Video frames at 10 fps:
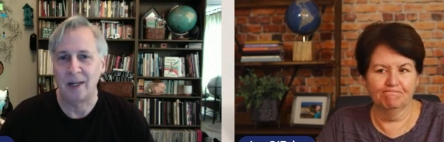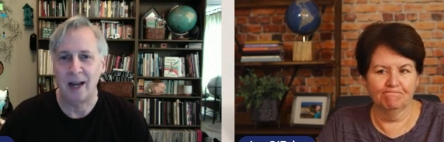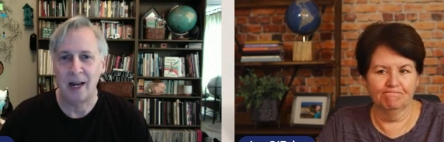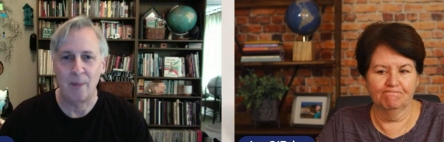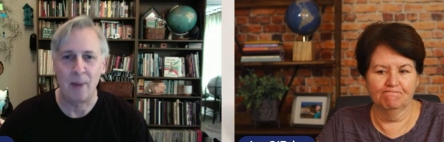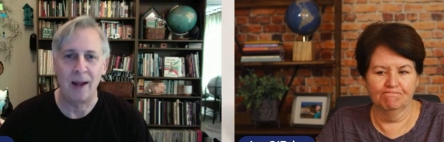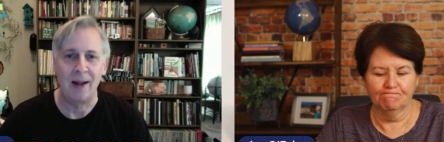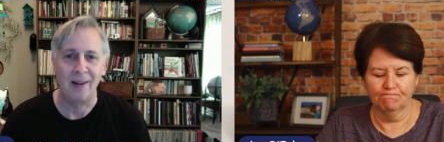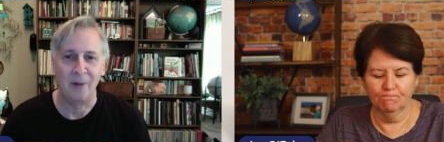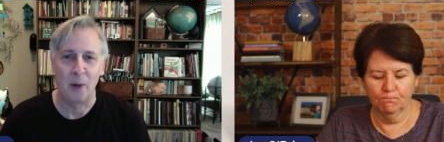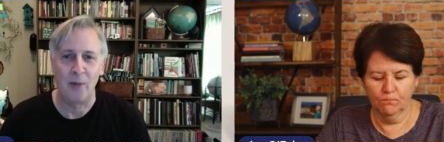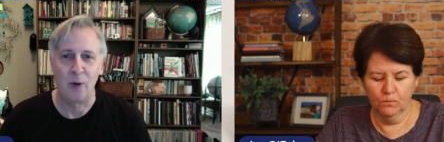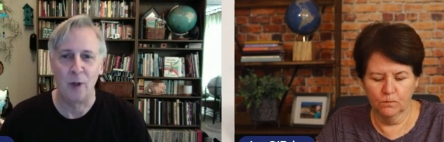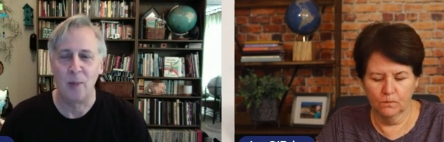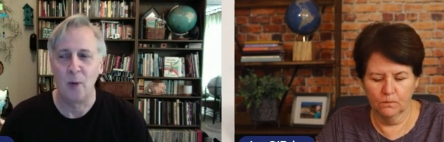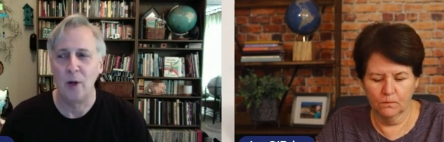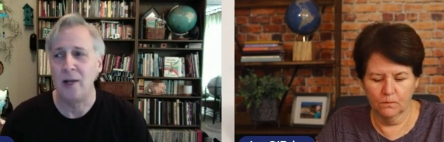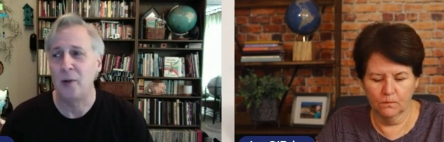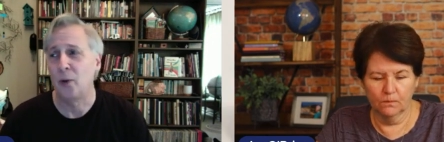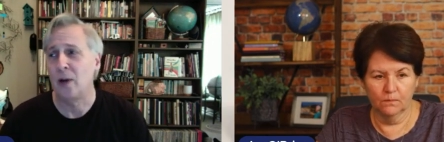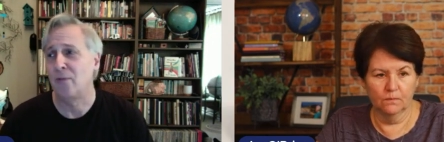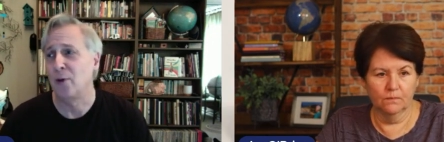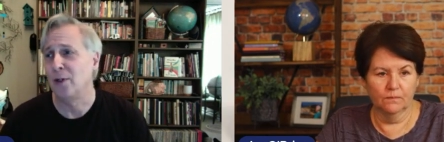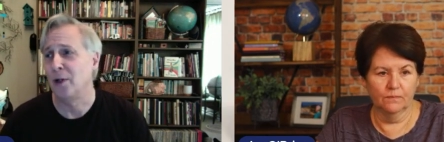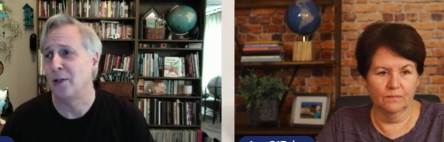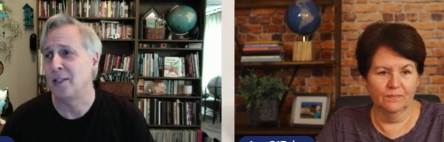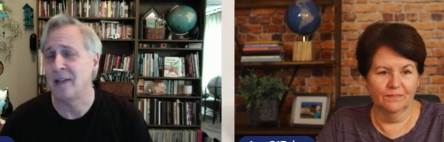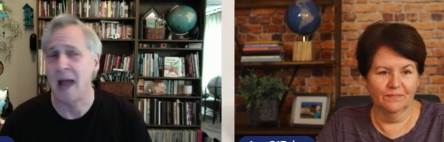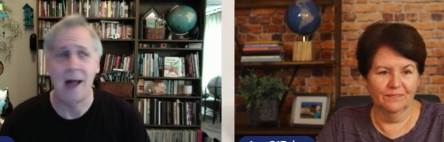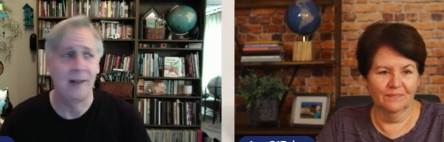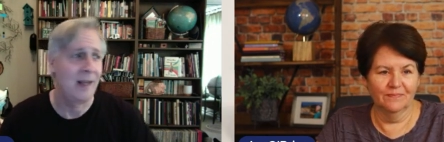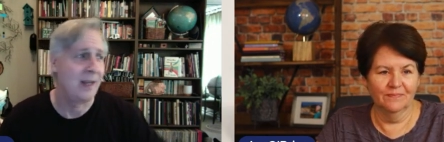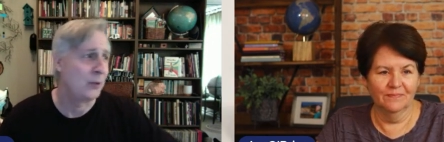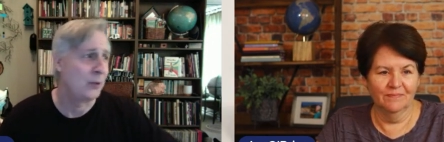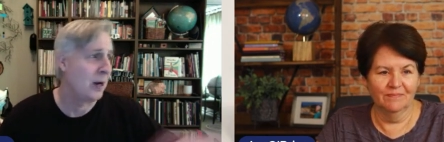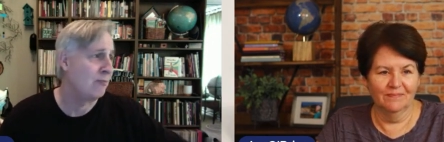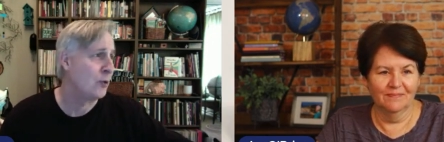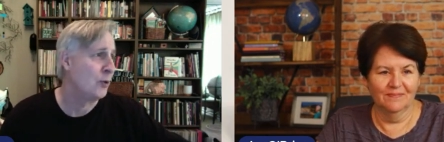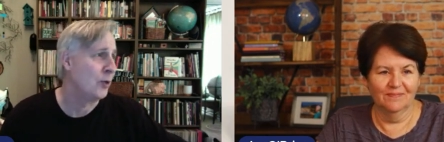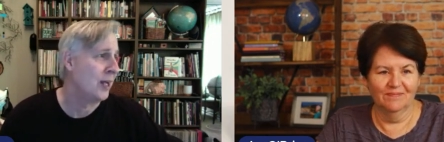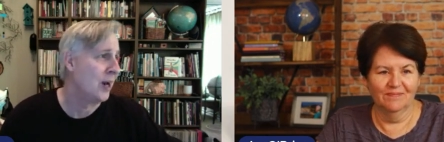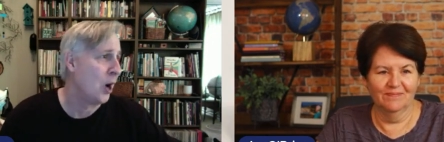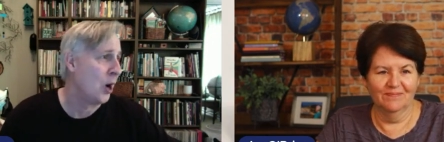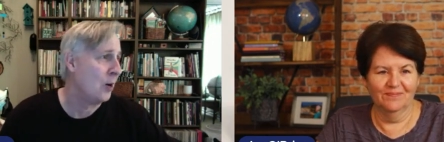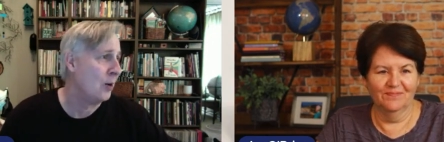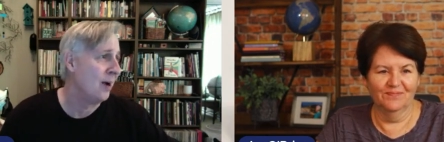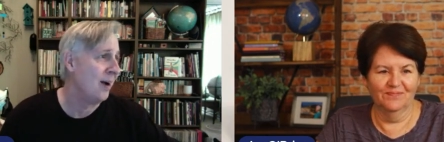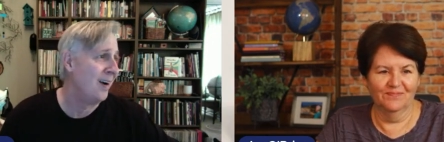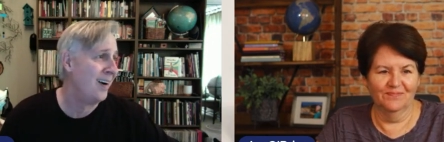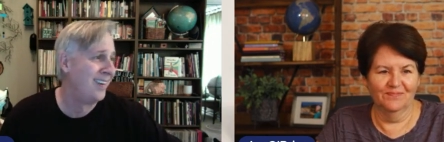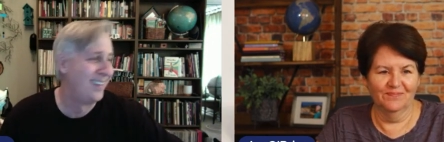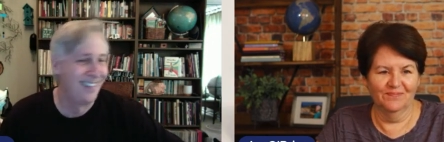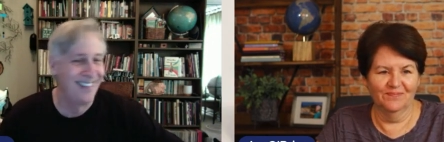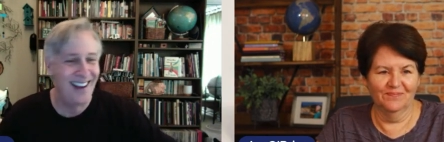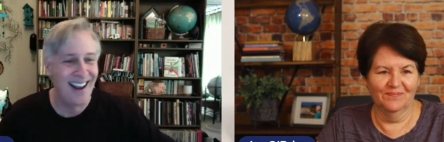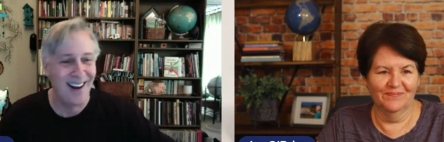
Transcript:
Speaker 1: cut up uh, grapefruit in the morning, grapefruit in our salad, grapefruit in our uh, and